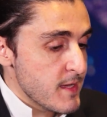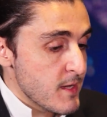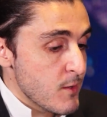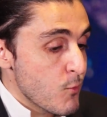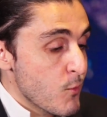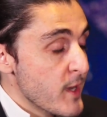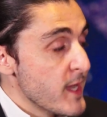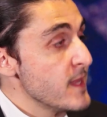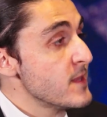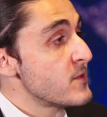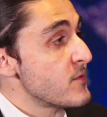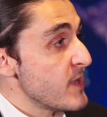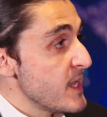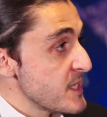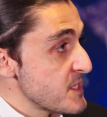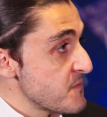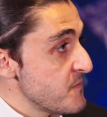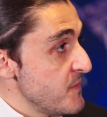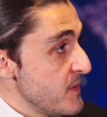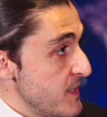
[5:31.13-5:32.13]
wealth
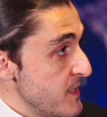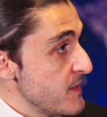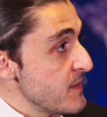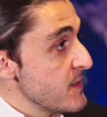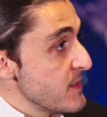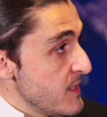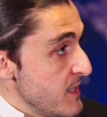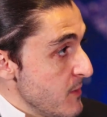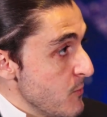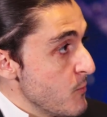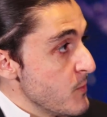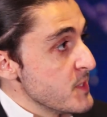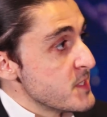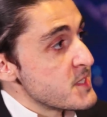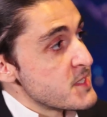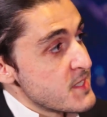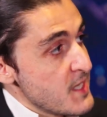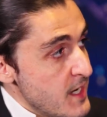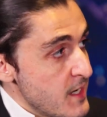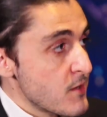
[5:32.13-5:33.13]
transfer that we
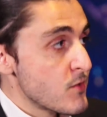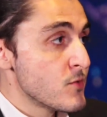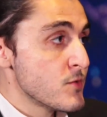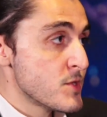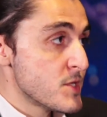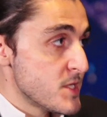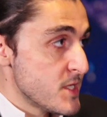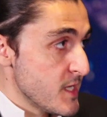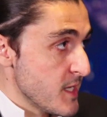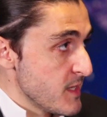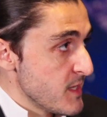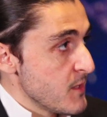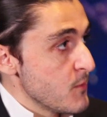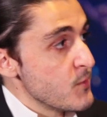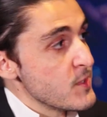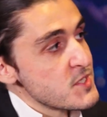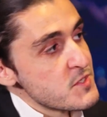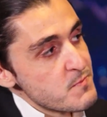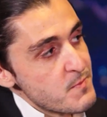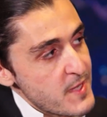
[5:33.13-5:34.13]
start to see and that
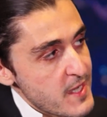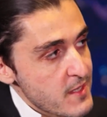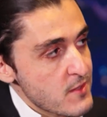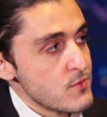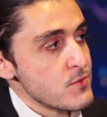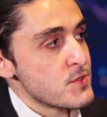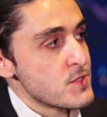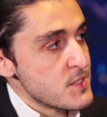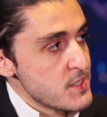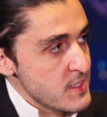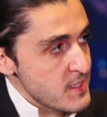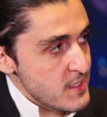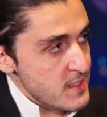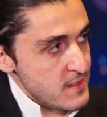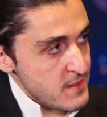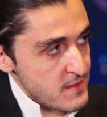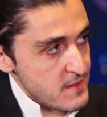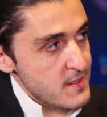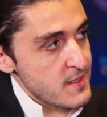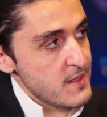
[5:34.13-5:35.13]
we expect to see
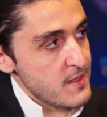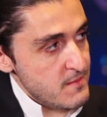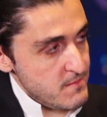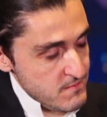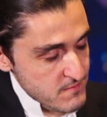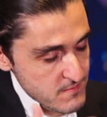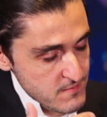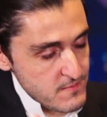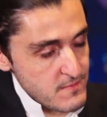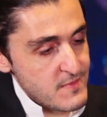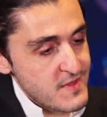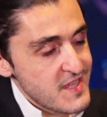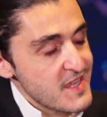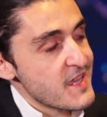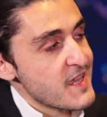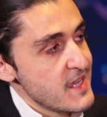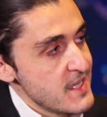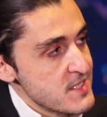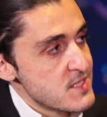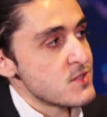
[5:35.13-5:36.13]
in the
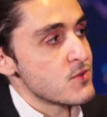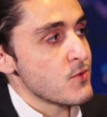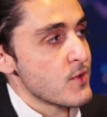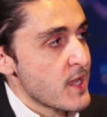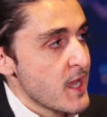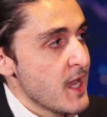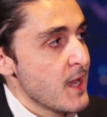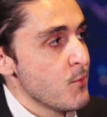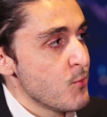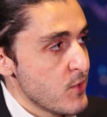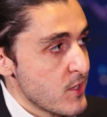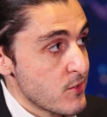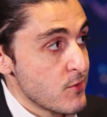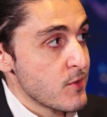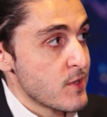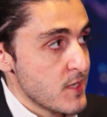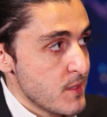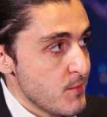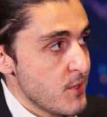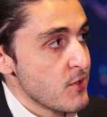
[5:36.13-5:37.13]
decades to come. We are
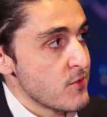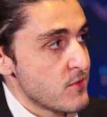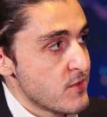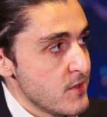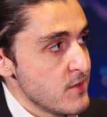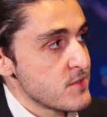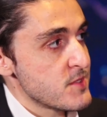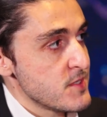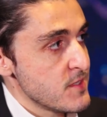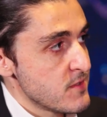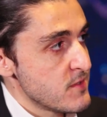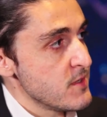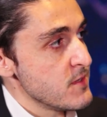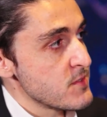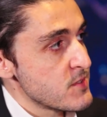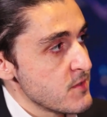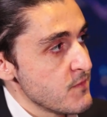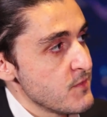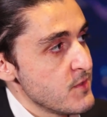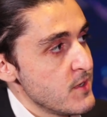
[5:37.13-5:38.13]
talking about trillions and
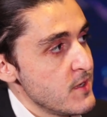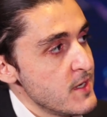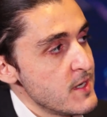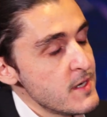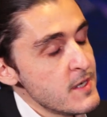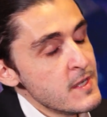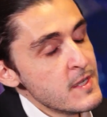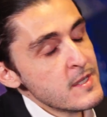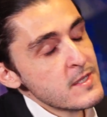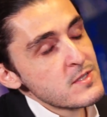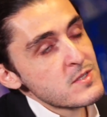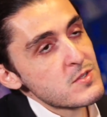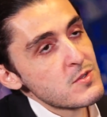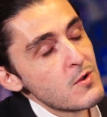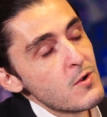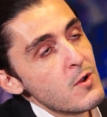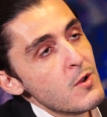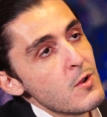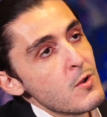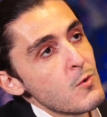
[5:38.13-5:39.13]
trillions of dollars.
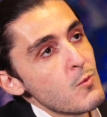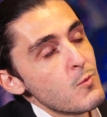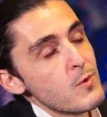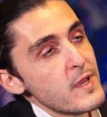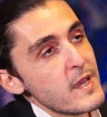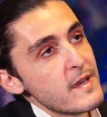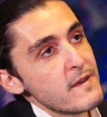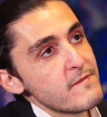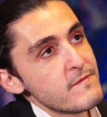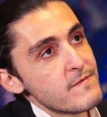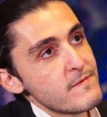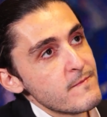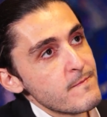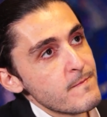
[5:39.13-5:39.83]
So we have,